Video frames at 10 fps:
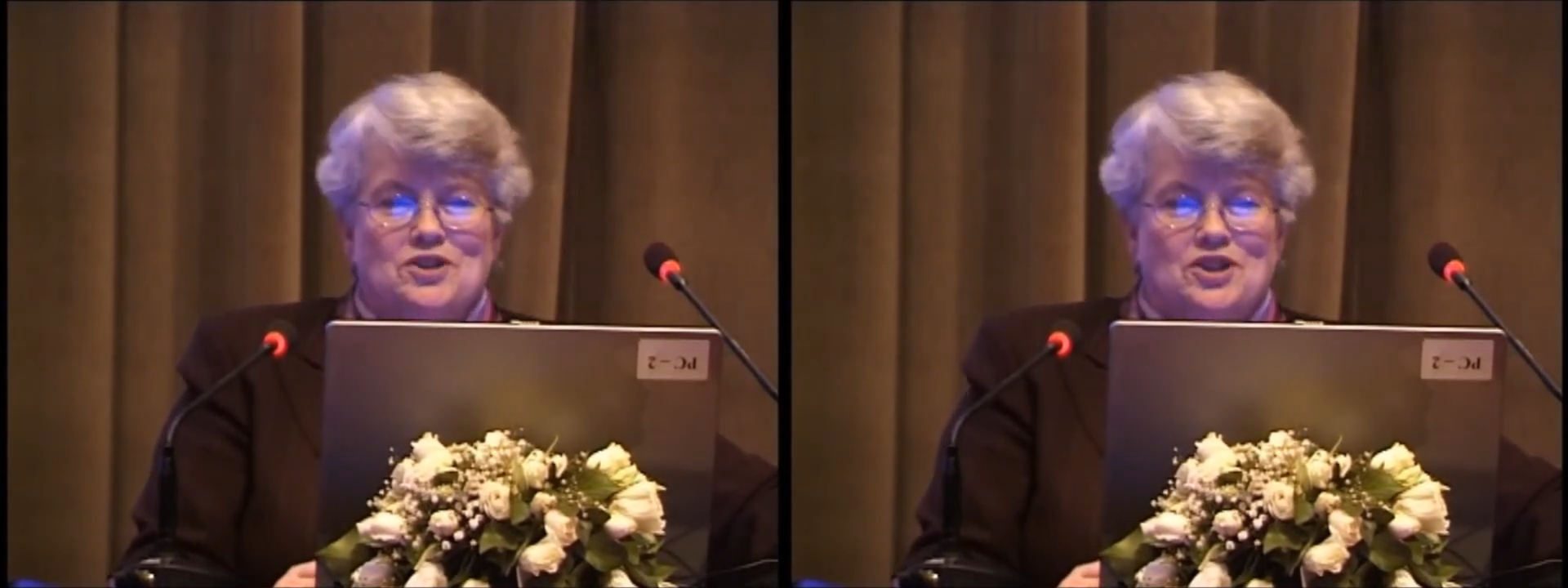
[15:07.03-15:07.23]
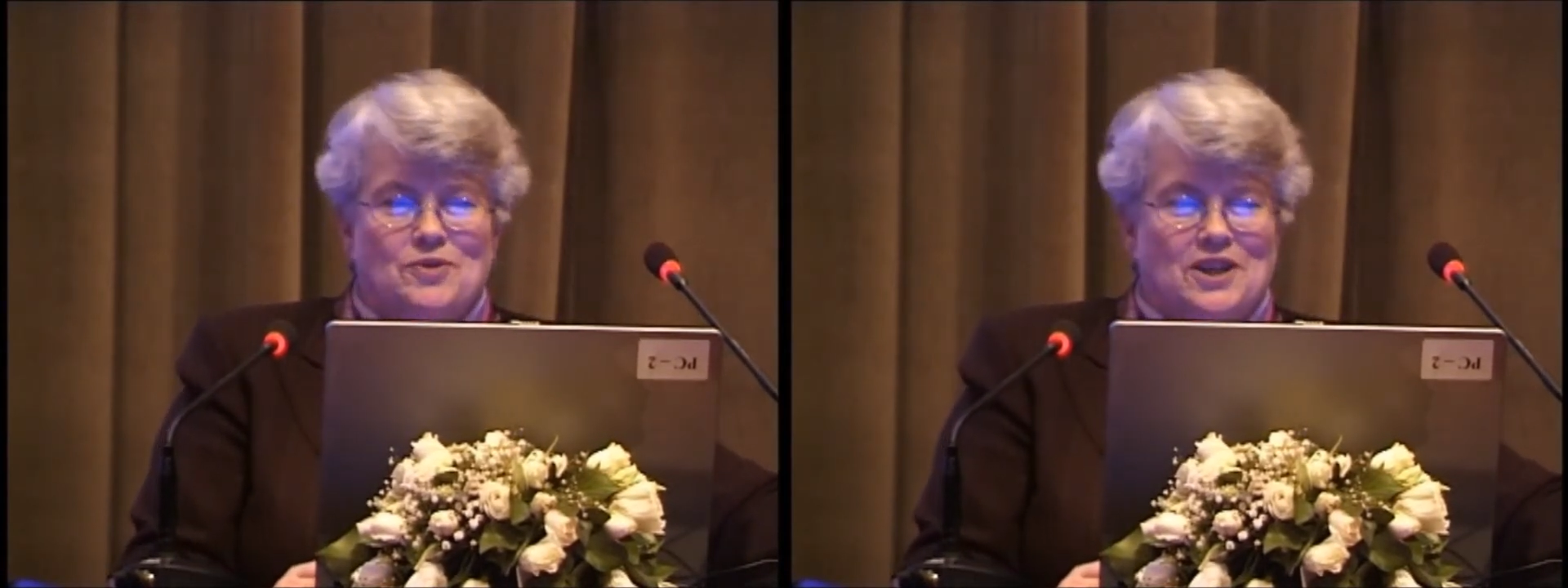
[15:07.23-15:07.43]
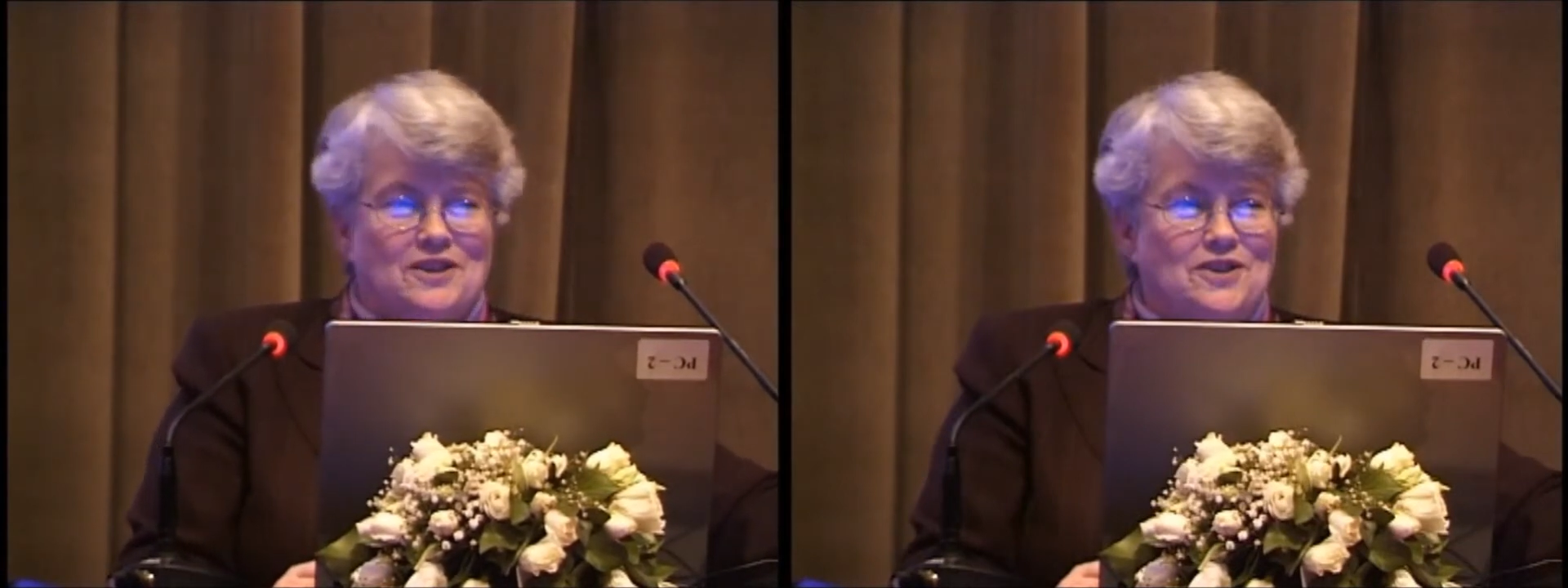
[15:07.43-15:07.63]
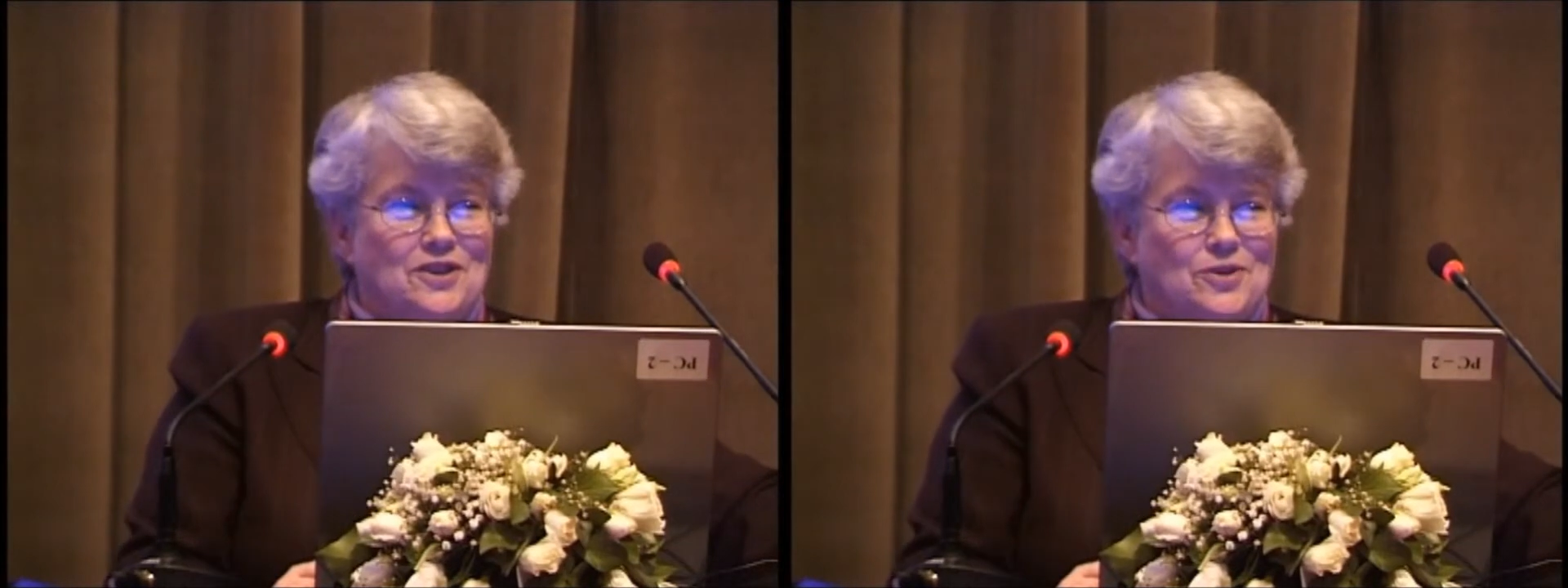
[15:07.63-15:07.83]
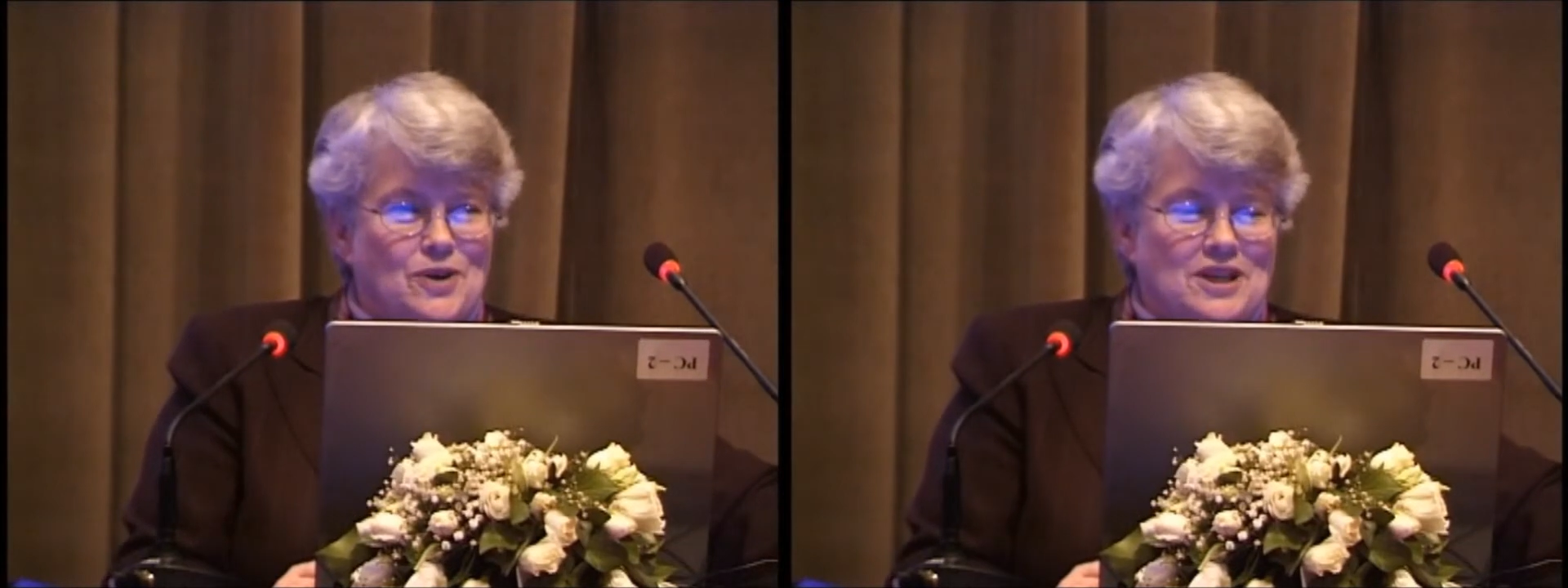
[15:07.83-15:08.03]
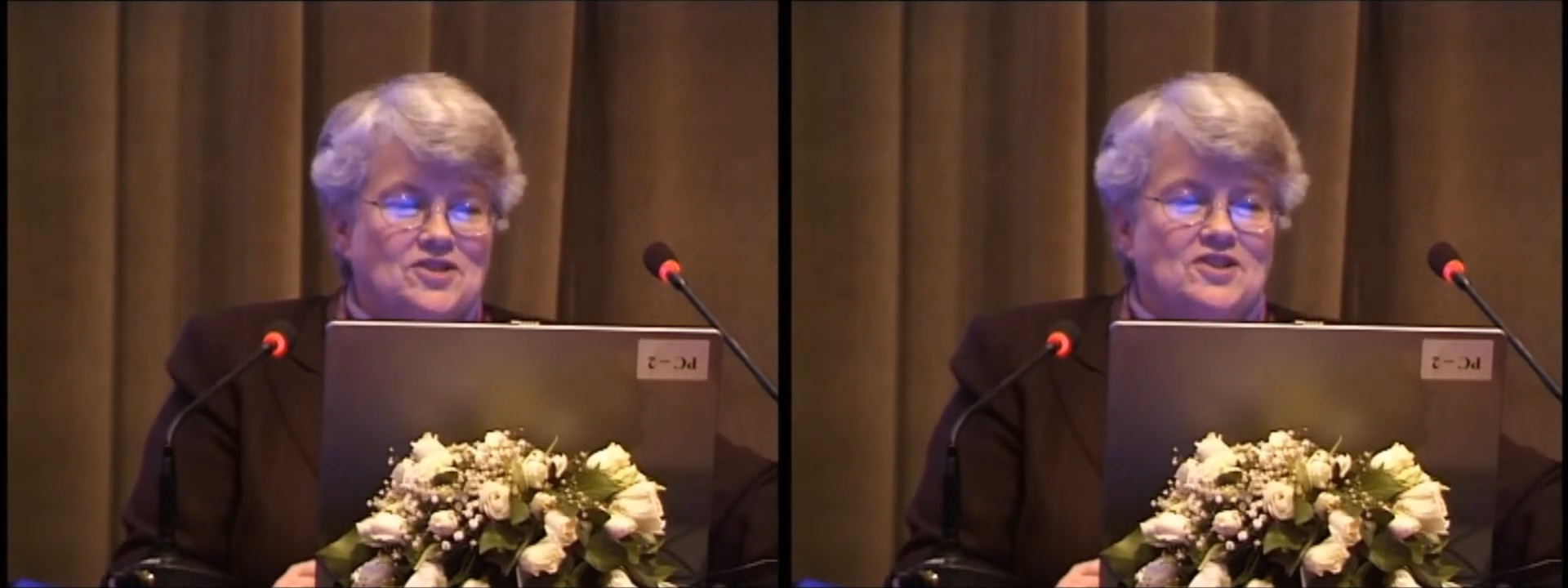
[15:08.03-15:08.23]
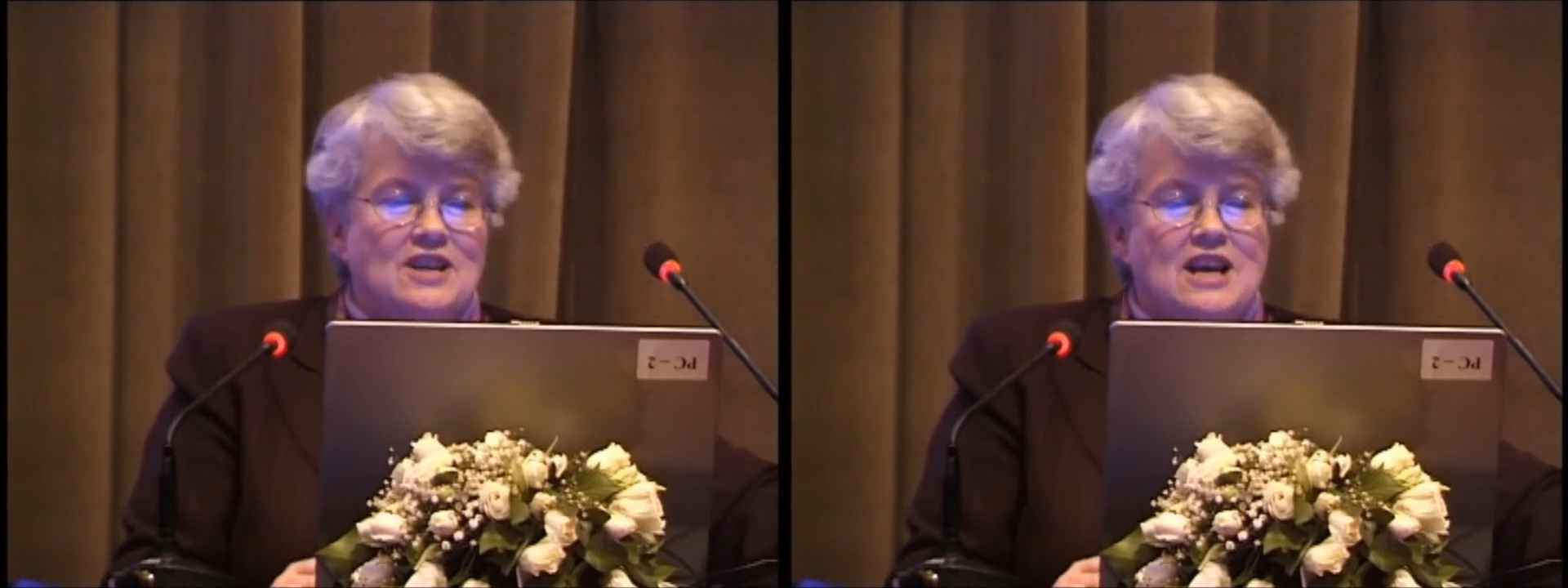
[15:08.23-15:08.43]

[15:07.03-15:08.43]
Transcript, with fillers: doing in the US.